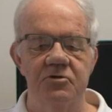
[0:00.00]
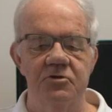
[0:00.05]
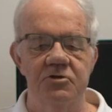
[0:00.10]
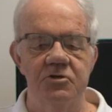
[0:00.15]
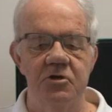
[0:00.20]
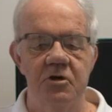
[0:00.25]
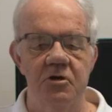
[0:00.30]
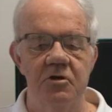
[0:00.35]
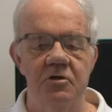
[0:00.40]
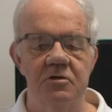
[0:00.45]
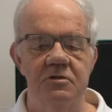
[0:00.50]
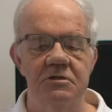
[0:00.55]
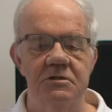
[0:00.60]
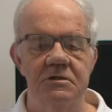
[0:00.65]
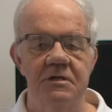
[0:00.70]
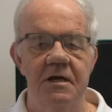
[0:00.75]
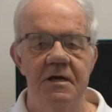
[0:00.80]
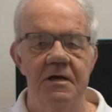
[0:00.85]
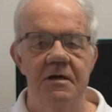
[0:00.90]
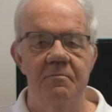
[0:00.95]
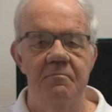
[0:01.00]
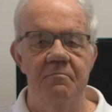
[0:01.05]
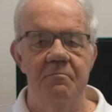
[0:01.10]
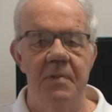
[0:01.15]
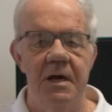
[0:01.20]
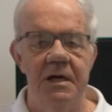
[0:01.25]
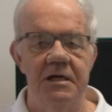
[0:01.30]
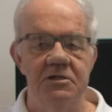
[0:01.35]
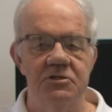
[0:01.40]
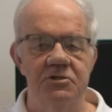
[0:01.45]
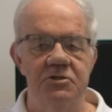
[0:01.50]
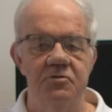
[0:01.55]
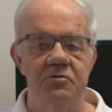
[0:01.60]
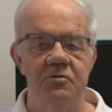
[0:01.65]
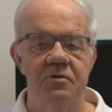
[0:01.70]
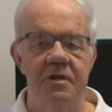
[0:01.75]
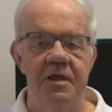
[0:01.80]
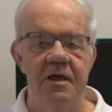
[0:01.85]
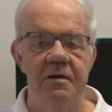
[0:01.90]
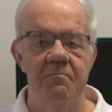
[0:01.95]
returns, may
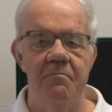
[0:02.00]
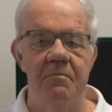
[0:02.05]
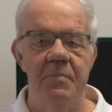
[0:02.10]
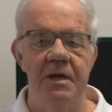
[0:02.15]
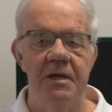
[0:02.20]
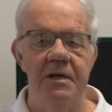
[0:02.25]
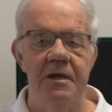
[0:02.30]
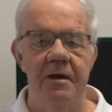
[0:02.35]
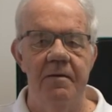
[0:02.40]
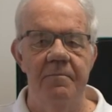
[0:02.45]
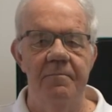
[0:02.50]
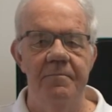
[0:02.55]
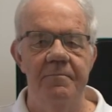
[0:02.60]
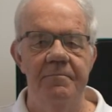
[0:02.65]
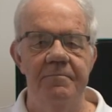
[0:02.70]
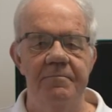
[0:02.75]
suit them better.